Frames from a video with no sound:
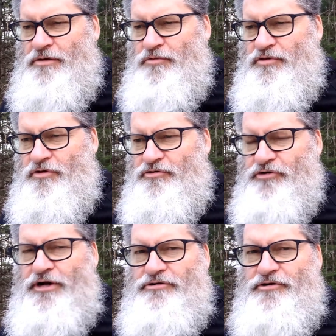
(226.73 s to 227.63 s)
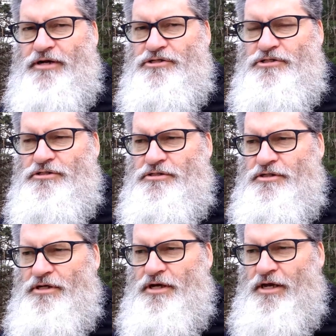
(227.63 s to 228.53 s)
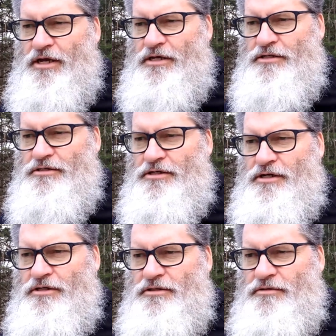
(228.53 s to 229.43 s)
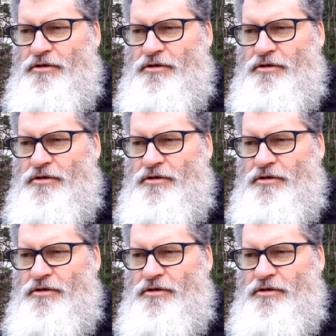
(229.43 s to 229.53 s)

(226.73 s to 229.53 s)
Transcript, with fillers: with great credentials and uh,